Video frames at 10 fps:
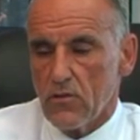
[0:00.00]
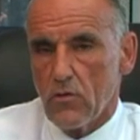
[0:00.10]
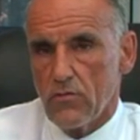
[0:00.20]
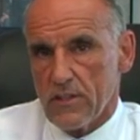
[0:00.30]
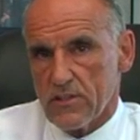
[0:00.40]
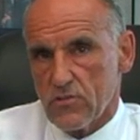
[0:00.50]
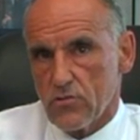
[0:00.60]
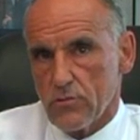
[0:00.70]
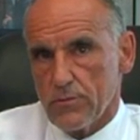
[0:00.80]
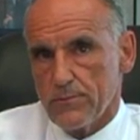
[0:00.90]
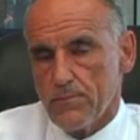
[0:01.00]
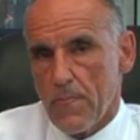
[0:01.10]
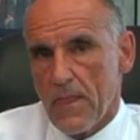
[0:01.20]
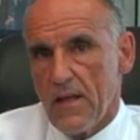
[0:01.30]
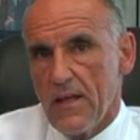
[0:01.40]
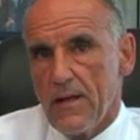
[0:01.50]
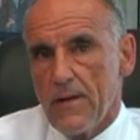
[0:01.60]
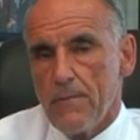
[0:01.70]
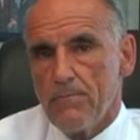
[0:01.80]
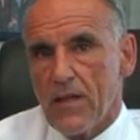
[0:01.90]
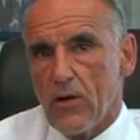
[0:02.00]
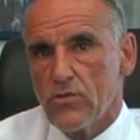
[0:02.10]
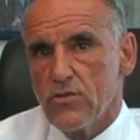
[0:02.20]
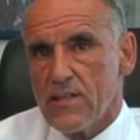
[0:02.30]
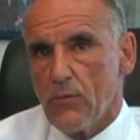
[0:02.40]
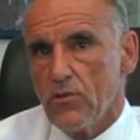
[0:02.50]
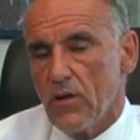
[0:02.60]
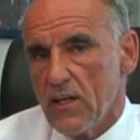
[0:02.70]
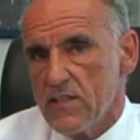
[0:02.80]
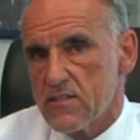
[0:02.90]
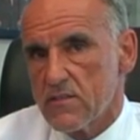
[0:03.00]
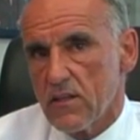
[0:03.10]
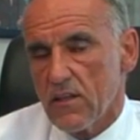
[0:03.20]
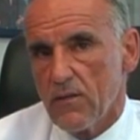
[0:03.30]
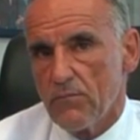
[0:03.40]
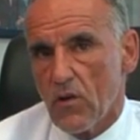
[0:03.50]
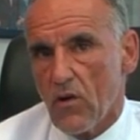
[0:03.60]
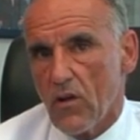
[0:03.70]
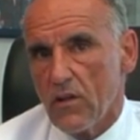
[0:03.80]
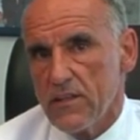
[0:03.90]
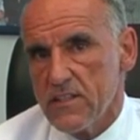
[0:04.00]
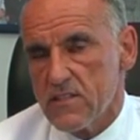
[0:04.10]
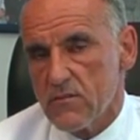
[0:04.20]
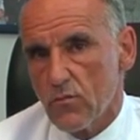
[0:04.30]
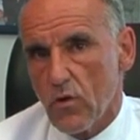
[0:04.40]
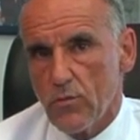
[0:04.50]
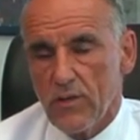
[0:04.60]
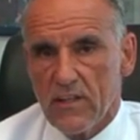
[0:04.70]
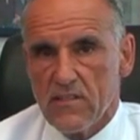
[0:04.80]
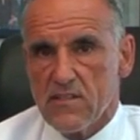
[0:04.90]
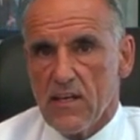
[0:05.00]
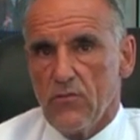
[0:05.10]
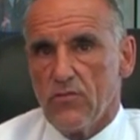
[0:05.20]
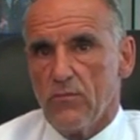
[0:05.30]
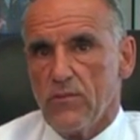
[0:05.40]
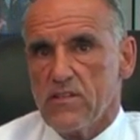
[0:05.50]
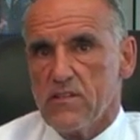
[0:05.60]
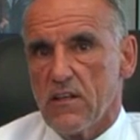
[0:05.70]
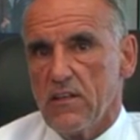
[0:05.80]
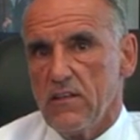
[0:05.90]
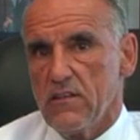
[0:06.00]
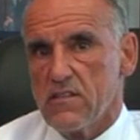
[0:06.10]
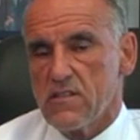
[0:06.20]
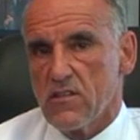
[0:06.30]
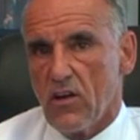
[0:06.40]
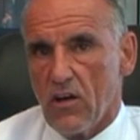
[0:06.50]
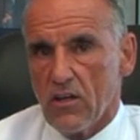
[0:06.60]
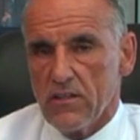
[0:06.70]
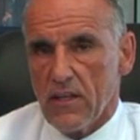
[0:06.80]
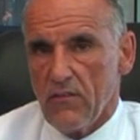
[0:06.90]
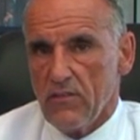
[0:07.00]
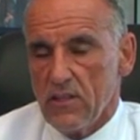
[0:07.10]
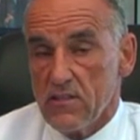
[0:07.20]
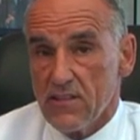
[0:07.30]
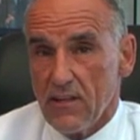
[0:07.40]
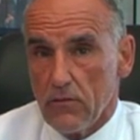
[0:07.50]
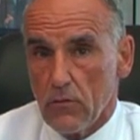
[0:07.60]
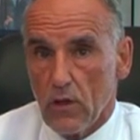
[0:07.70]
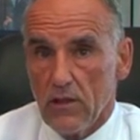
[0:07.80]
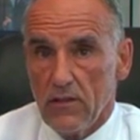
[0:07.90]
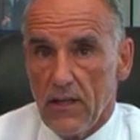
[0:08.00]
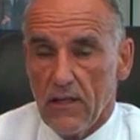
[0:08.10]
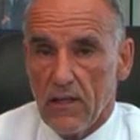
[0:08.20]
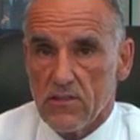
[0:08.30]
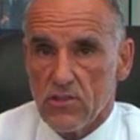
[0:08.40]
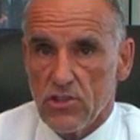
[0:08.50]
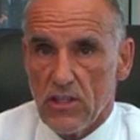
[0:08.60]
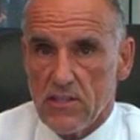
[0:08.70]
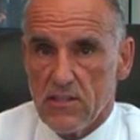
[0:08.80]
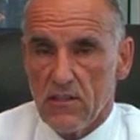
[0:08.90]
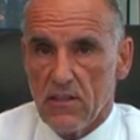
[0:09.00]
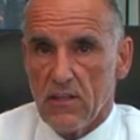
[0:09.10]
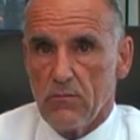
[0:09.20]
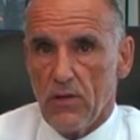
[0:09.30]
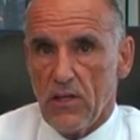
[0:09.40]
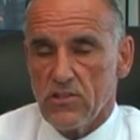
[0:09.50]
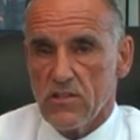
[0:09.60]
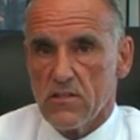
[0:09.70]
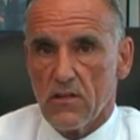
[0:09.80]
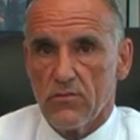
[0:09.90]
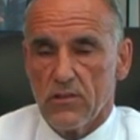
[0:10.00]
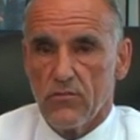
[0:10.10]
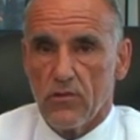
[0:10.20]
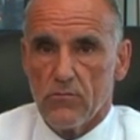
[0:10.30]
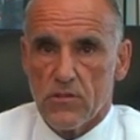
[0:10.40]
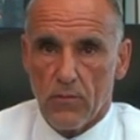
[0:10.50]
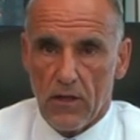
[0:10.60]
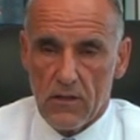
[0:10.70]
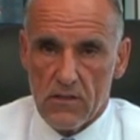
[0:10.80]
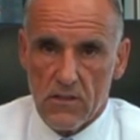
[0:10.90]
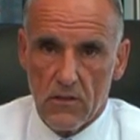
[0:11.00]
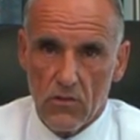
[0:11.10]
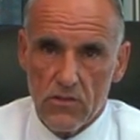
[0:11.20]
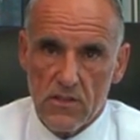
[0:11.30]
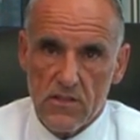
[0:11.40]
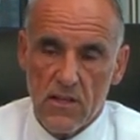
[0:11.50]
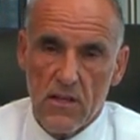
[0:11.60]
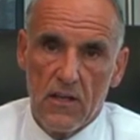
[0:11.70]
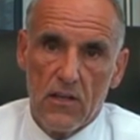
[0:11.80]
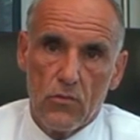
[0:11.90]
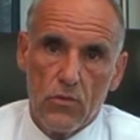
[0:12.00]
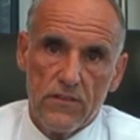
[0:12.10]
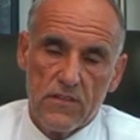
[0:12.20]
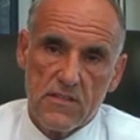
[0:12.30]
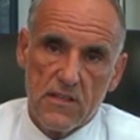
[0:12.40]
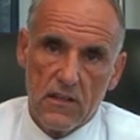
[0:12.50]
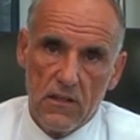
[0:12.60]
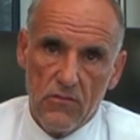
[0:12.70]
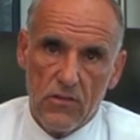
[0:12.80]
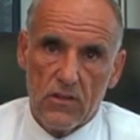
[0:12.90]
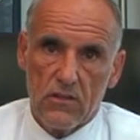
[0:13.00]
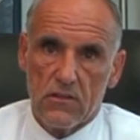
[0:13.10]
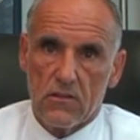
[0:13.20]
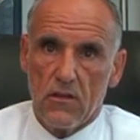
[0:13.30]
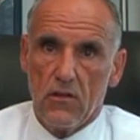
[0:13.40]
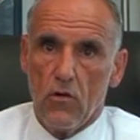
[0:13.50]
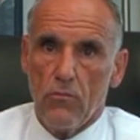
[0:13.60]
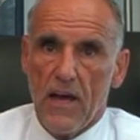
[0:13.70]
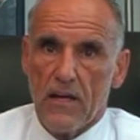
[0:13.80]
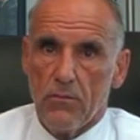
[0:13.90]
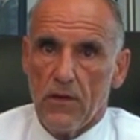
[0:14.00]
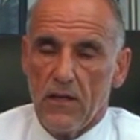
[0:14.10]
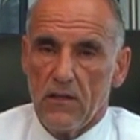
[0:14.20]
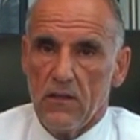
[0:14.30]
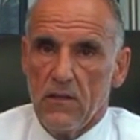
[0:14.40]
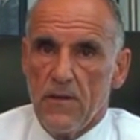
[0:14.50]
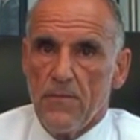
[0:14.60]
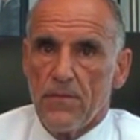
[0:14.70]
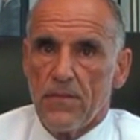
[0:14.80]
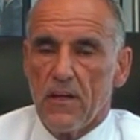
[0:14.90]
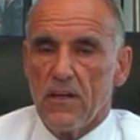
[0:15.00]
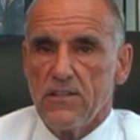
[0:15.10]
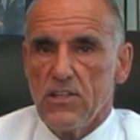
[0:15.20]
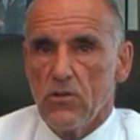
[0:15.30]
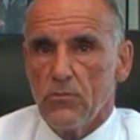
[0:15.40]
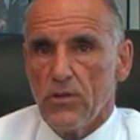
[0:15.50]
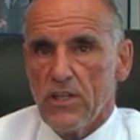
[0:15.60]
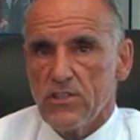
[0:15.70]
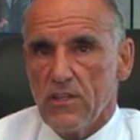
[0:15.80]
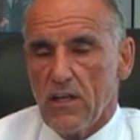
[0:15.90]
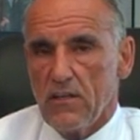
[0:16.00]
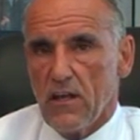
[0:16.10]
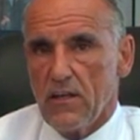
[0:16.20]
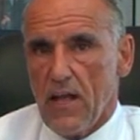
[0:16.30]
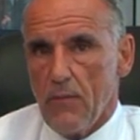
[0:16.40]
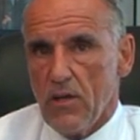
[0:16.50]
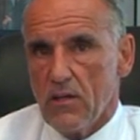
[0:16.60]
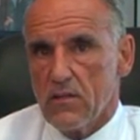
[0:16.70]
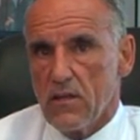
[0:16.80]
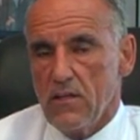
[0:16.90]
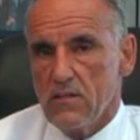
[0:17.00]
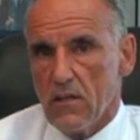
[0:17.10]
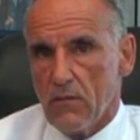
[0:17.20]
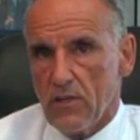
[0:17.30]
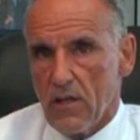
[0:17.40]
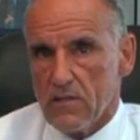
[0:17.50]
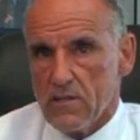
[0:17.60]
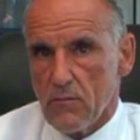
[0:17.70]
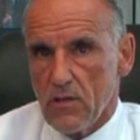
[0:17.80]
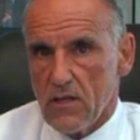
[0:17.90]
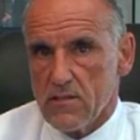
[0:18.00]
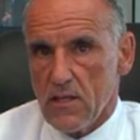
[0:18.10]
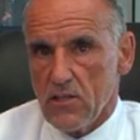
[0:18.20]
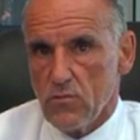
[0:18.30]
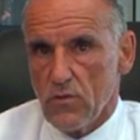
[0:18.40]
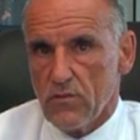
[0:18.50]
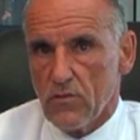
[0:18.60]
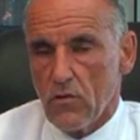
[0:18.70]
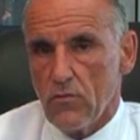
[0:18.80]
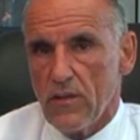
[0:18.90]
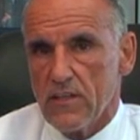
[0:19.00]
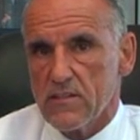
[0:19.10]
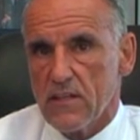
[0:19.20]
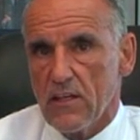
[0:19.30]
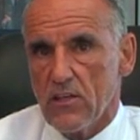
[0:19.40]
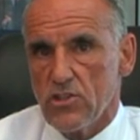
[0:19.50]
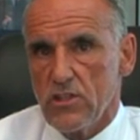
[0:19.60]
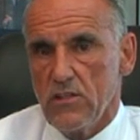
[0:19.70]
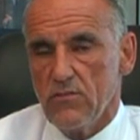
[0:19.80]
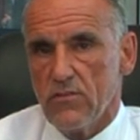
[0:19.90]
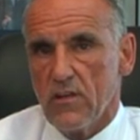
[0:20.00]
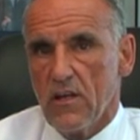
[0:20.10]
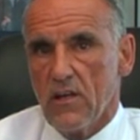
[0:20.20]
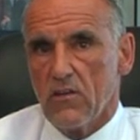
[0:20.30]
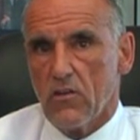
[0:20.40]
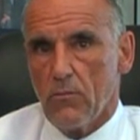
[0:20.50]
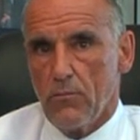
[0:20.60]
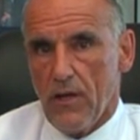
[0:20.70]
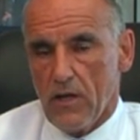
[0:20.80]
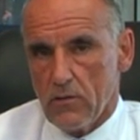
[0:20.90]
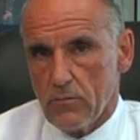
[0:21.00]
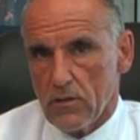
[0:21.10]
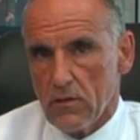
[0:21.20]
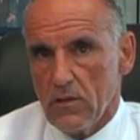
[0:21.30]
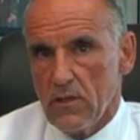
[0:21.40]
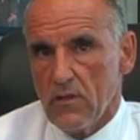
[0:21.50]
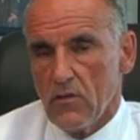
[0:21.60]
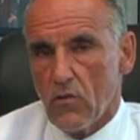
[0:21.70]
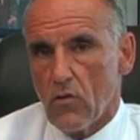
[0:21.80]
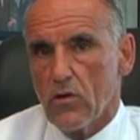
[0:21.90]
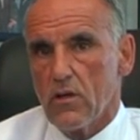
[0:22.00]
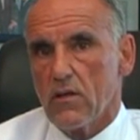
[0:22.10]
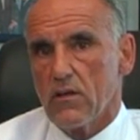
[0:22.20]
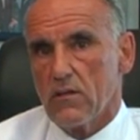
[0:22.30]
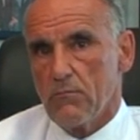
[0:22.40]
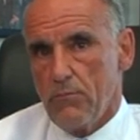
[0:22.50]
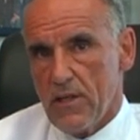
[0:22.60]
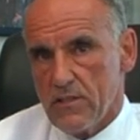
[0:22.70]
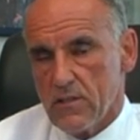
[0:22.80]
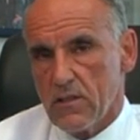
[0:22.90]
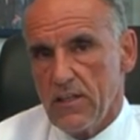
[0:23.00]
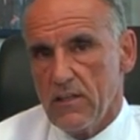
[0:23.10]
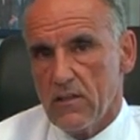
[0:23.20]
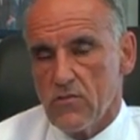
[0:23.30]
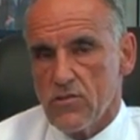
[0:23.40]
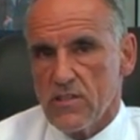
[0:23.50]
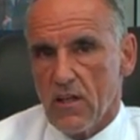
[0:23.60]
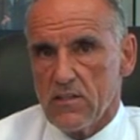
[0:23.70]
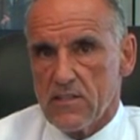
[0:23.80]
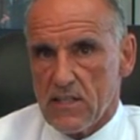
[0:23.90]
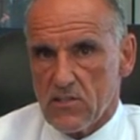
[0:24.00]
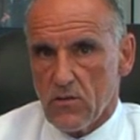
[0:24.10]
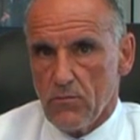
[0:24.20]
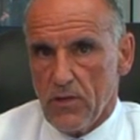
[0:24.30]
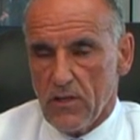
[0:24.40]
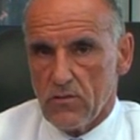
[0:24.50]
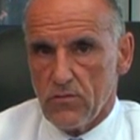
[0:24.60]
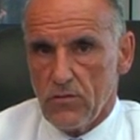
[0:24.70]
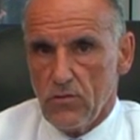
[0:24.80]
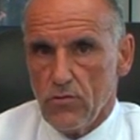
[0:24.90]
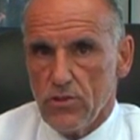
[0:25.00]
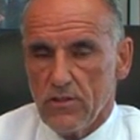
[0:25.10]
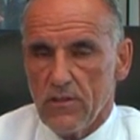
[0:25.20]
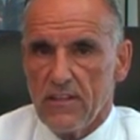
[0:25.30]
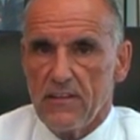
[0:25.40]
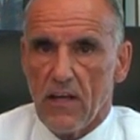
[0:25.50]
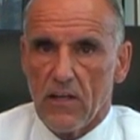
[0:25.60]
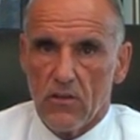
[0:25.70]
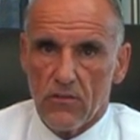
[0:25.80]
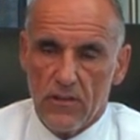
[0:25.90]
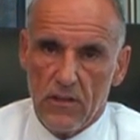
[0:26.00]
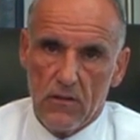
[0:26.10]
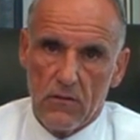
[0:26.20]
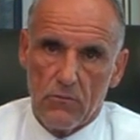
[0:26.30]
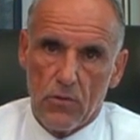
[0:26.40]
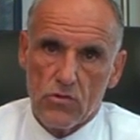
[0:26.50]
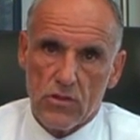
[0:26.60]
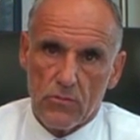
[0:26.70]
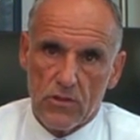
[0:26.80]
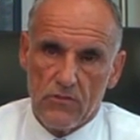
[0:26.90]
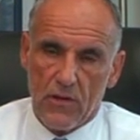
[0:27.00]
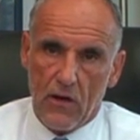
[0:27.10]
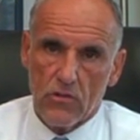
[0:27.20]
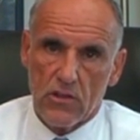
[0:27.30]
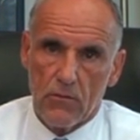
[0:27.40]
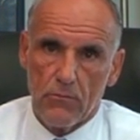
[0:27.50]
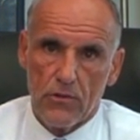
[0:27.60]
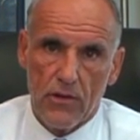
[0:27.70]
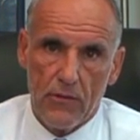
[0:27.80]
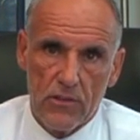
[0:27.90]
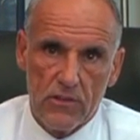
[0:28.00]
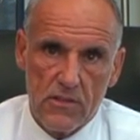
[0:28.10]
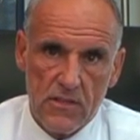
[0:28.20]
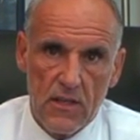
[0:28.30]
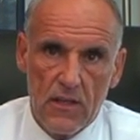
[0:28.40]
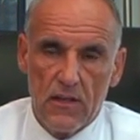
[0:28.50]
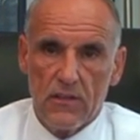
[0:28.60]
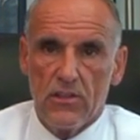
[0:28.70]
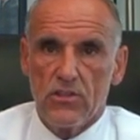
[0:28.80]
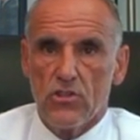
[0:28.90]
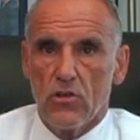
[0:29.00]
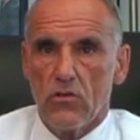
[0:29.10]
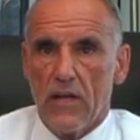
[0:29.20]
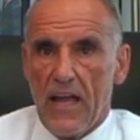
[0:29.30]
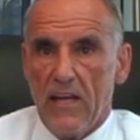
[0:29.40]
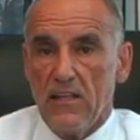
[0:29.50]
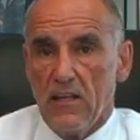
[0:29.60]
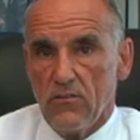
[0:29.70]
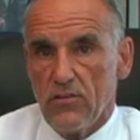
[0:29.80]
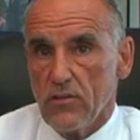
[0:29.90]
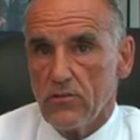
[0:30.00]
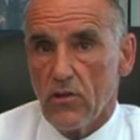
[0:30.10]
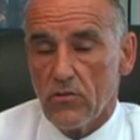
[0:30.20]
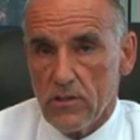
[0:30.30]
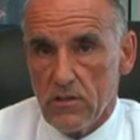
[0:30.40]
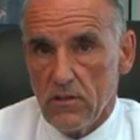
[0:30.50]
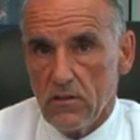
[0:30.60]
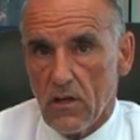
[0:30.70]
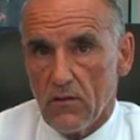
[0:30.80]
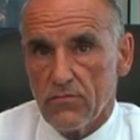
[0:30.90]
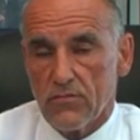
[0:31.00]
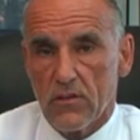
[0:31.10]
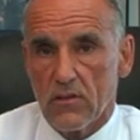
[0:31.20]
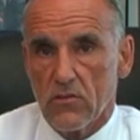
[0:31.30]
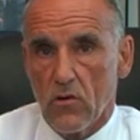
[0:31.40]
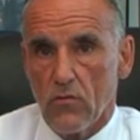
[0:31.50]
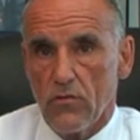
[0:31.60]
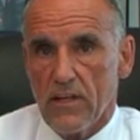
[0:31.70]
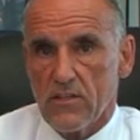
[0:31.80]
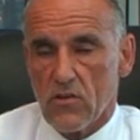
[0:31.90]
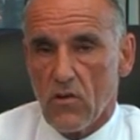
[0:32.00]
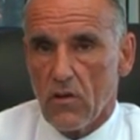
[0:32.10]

the Coflex group. Now, to summarize all this, what we can say from this study, this is hard evidence level 1 data suggesting that patients suffering from spinal stenosis with significant low back pain, decompression and dynamic interlaminar stabilization with Coflex can achieve comparable or better clinical results as compared to fusion. None of the postoperative outcome parameters did show any inferiority of Coflex.